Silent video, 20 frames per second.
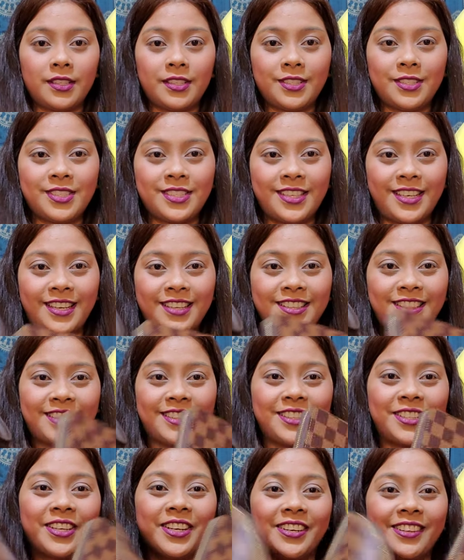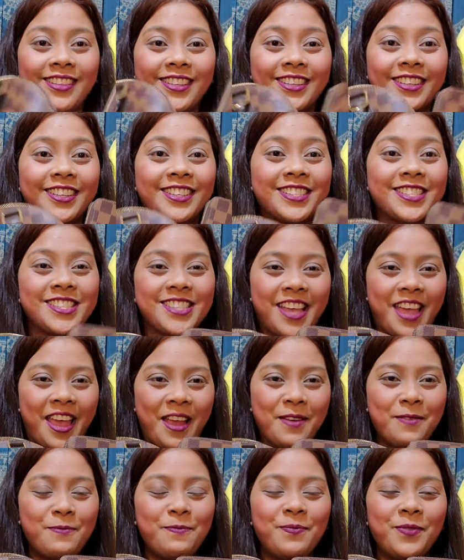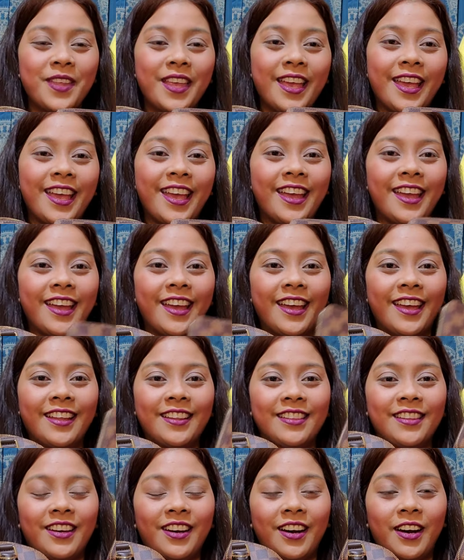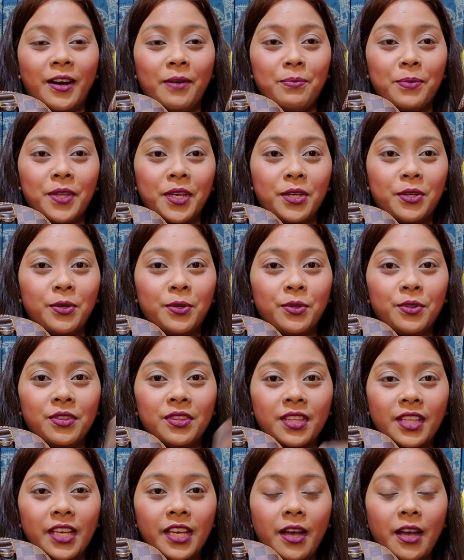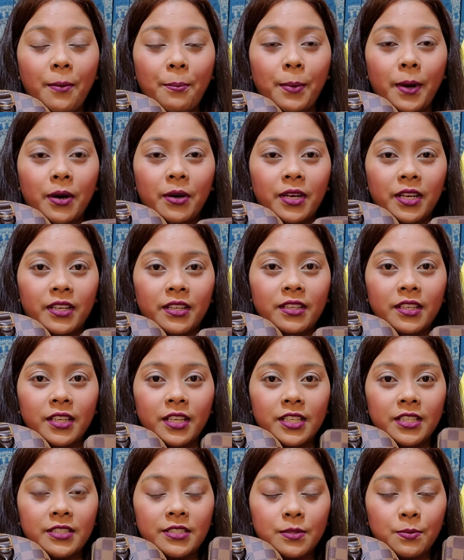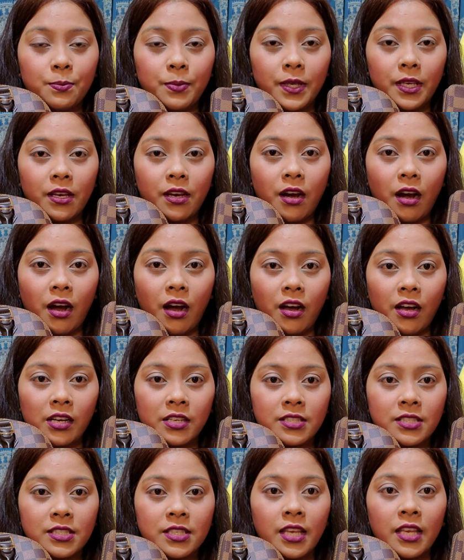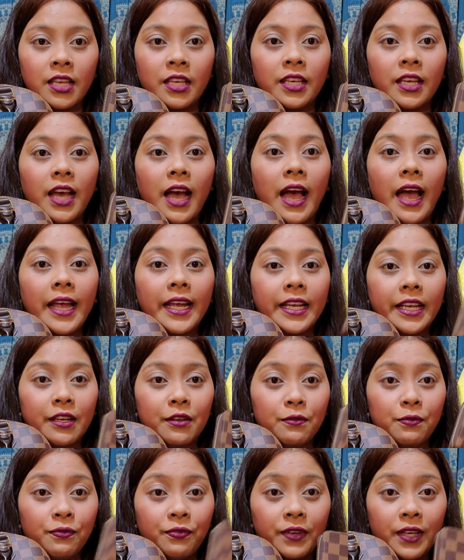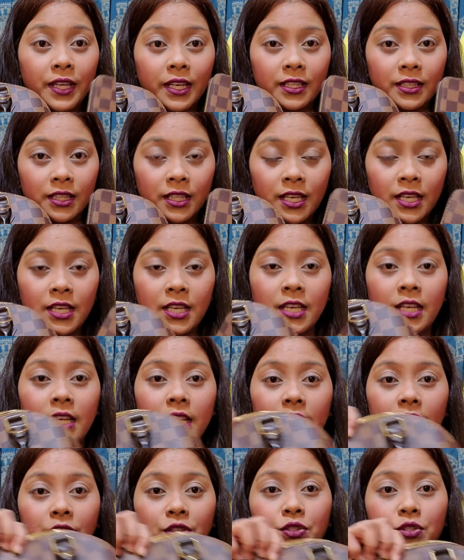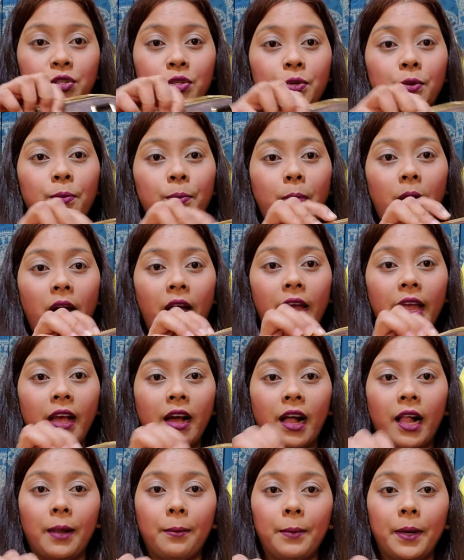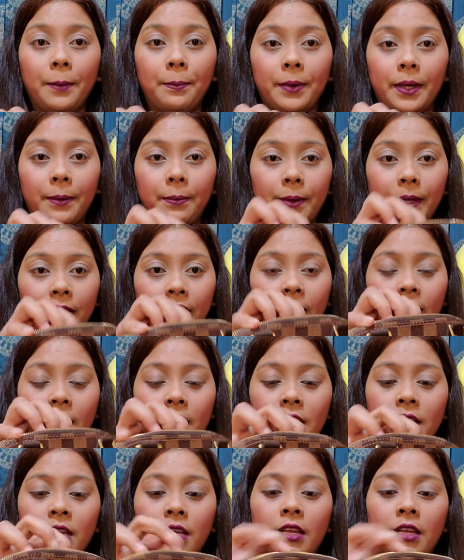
you see it, they're the same. And the good thing about it is because I can fit it into my Alma BB.